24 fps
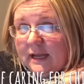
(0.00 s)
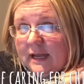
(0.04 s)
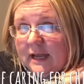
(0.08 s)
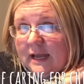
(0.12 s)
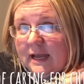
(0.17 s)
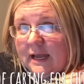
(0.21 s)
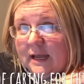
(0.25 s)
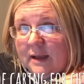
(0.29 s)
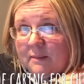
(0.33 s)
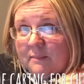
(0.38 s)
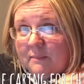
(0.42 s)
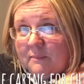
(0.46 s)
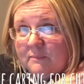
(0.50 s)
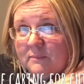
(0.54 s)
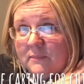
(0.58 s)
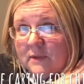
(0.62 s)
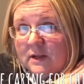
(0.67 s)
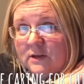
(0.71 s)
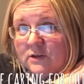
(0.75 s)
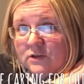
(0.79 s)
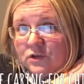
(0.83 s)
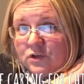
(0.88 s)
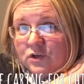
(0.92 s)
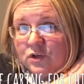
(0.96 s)
to
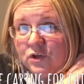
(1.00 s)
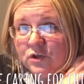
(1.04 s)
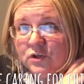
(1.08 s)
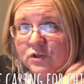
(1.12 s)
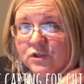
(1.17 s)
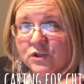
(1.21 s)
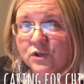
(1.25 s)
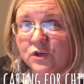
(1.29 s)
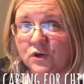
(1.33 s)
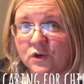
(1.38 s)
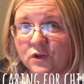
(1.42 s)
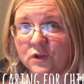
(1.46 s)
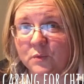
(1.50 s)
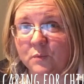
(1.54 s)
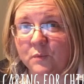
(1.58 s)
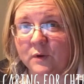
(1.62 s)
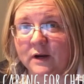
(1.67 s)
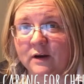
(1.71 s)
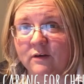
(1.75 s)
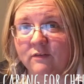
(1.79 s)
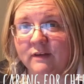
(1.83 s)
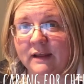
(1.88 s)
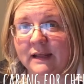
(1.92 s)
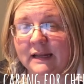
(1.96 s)
ensure that
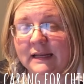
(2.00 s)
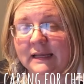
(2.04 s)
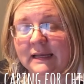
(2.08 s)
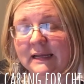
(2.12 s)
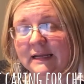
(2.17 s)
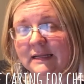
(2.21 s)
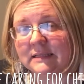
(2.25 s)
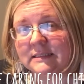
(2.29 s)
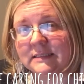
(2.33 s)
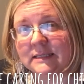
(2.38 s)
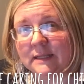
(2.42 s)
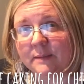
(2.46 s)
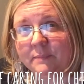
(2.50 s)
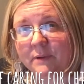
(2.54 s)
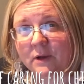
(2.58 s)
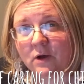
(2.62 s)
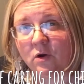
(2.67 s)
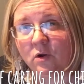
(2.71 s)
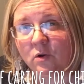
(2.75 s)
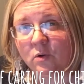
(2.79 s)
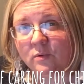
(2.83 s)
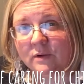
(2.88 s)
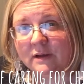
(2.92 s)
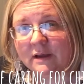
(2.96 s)
we're really at Sleepy
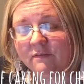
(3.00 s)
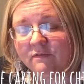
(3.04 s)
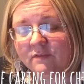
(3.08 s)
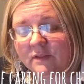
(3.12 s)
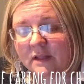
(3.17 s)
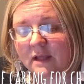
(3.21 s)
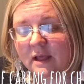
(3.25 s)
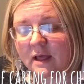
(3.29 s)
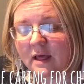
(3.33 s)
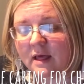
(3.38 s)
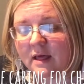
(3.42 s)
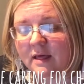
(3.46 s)
Hollow given